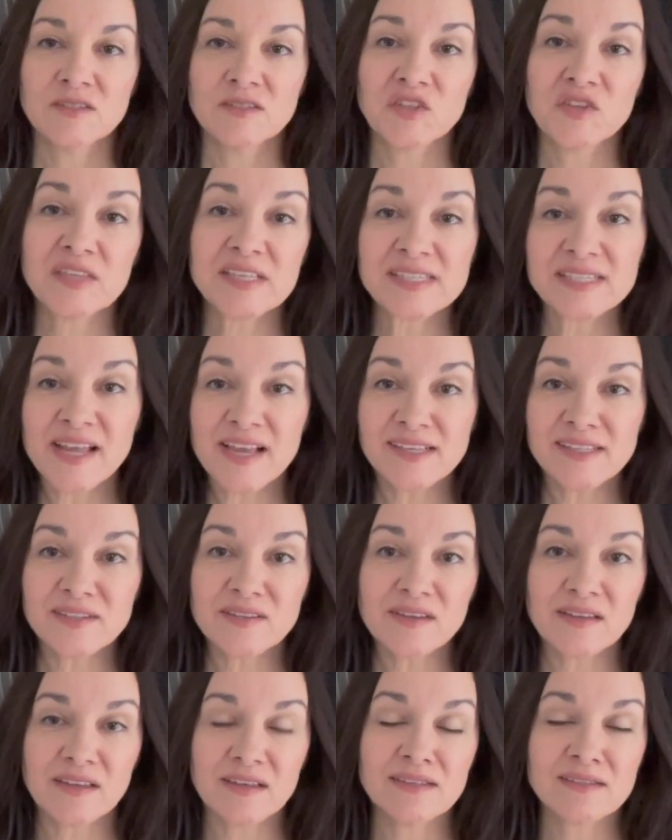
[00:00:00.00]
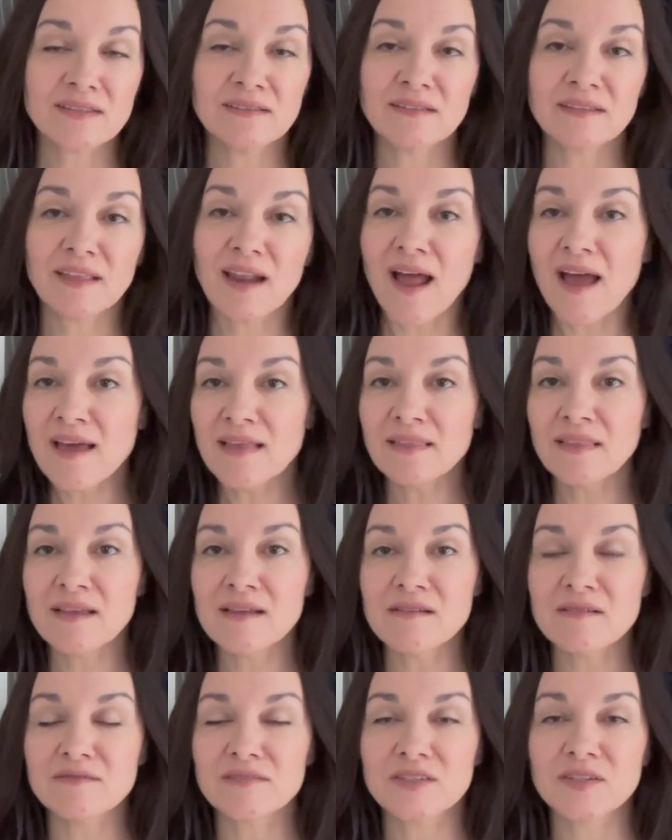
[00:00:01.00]
So this next look is a look that I
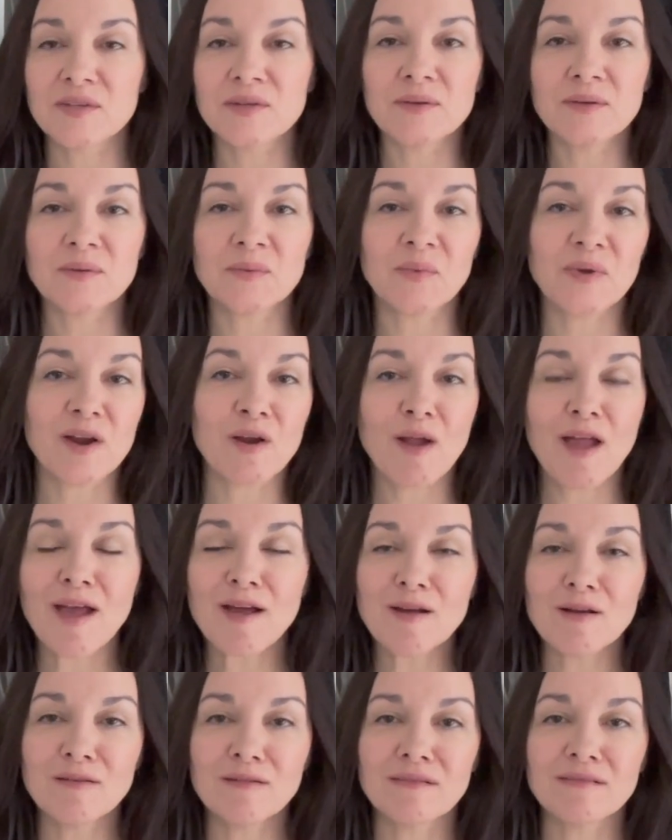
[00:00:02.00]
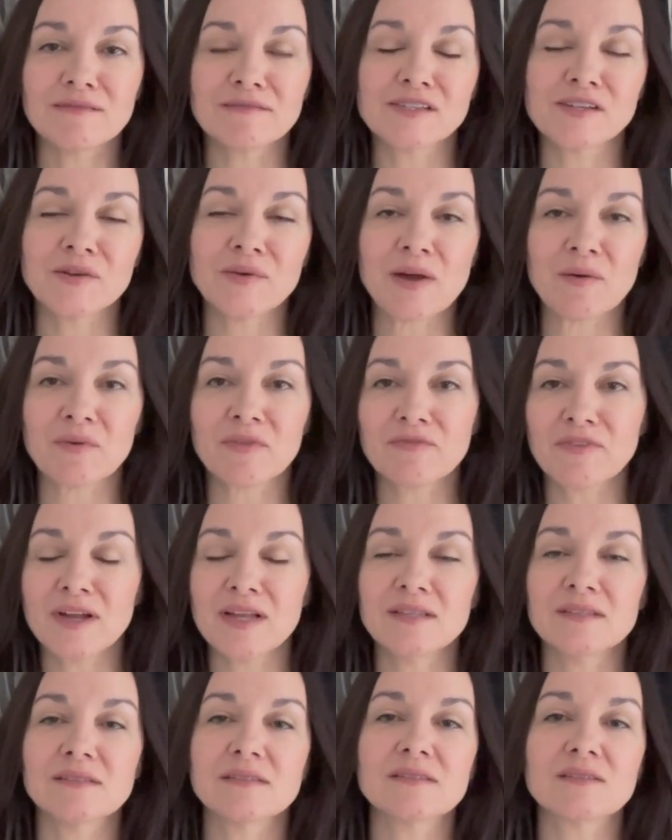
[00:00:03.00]
love to wear out, to go out with
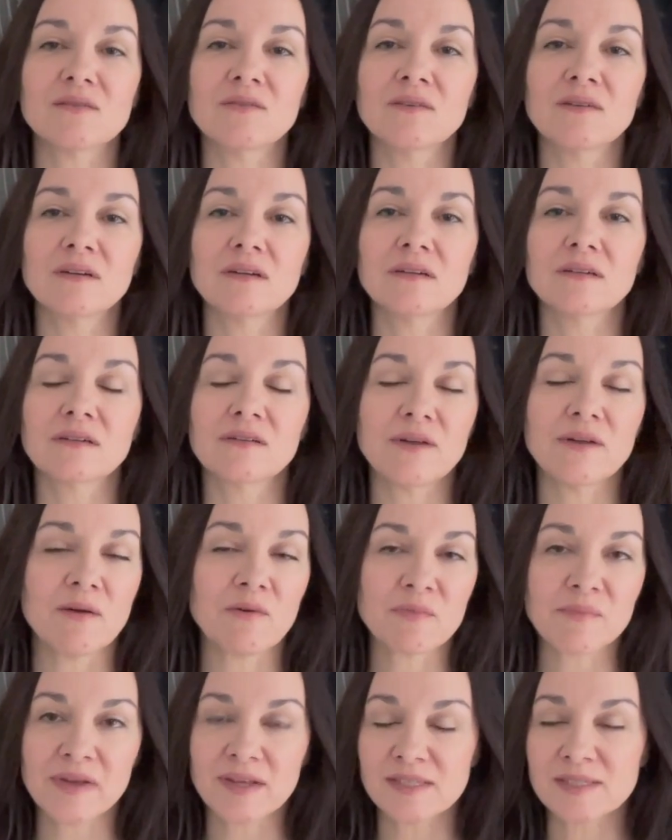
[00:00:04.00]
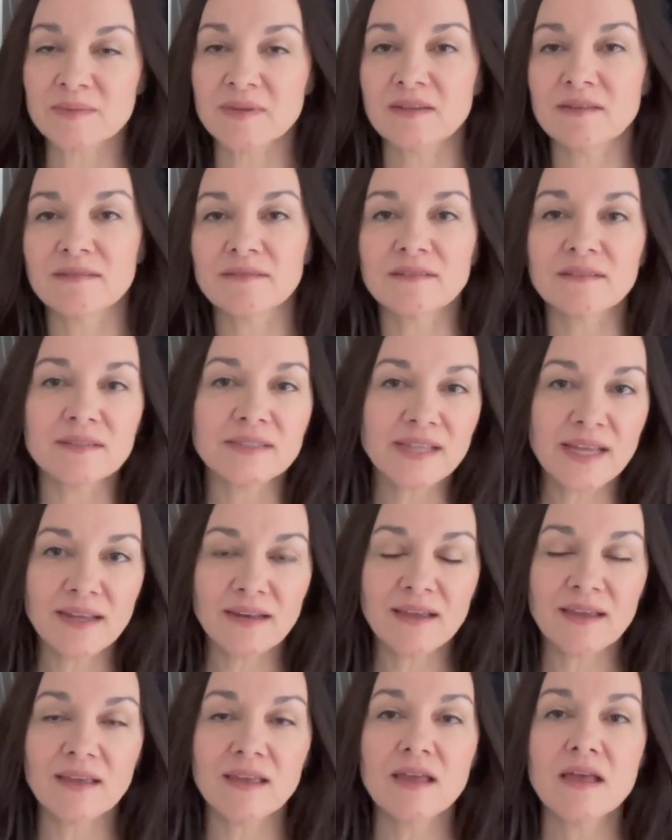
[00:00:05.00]
friends or go out with my husband for a date
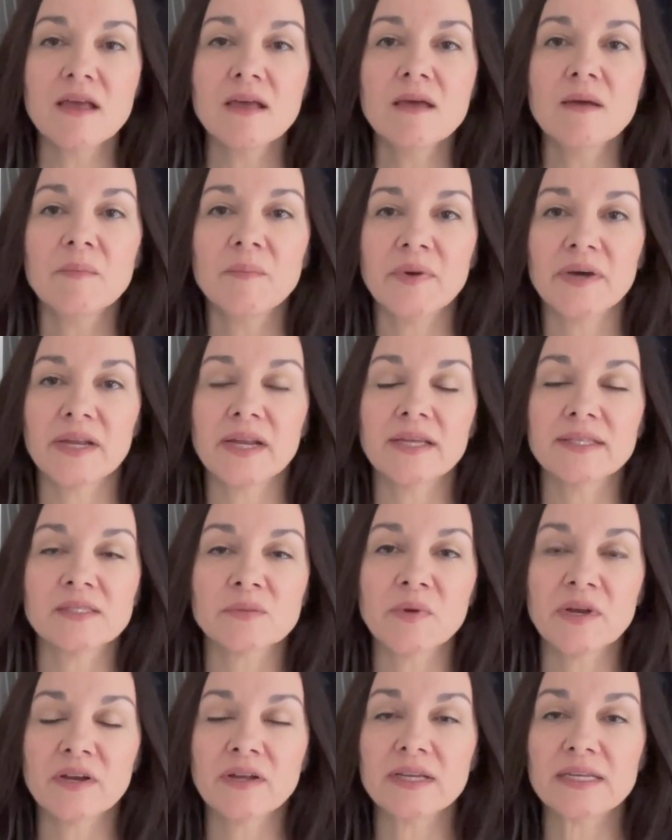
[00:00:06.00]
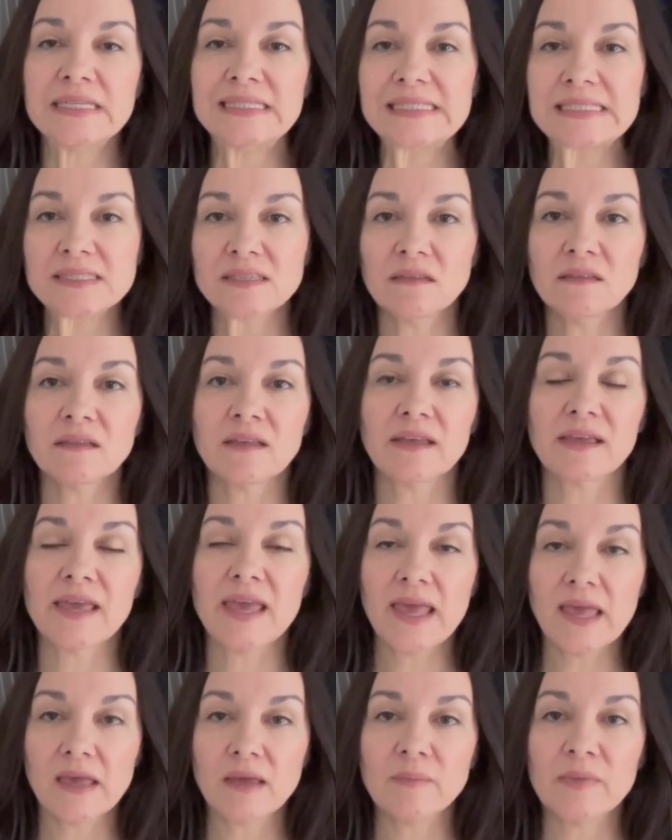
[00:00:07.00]
night, but it's wearing a silk
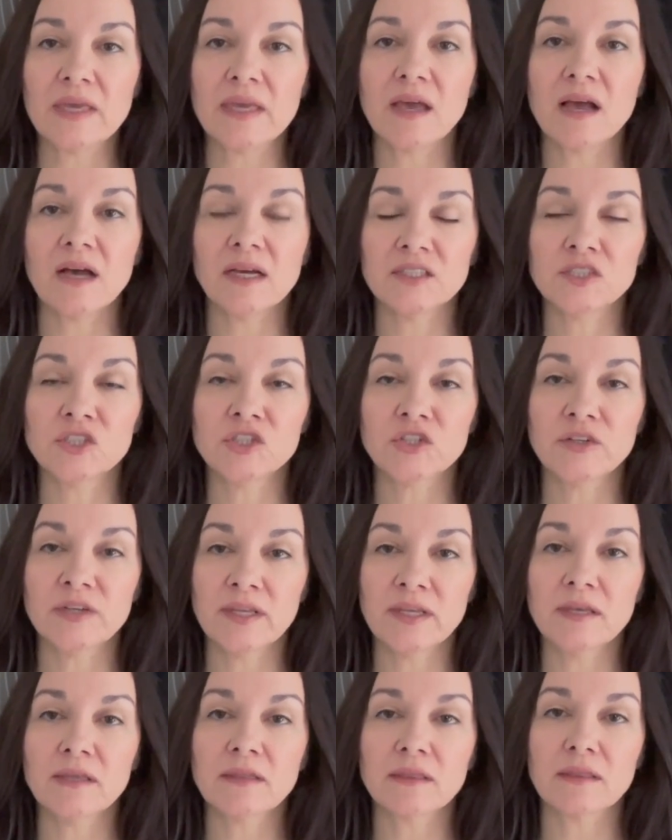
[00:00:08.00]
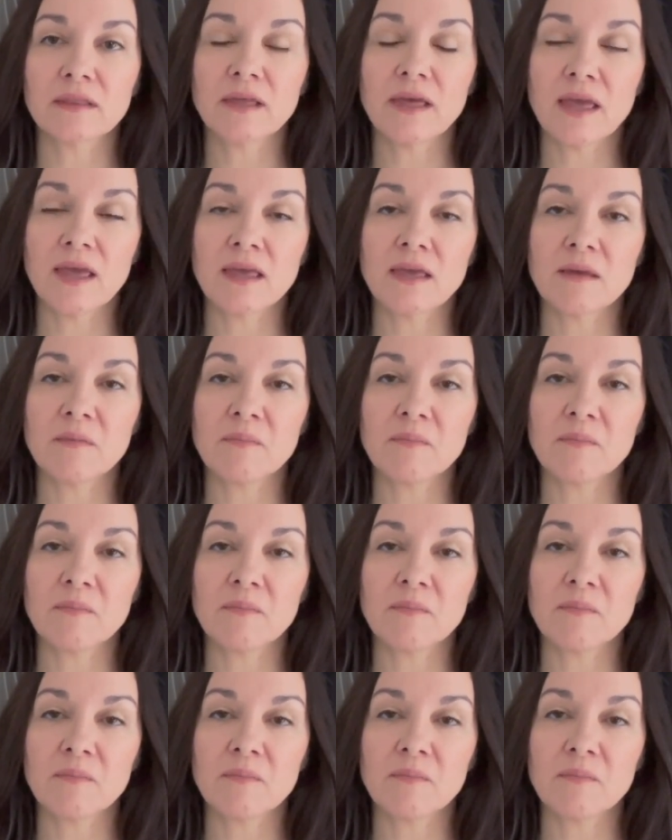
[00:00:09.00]
cami underneath a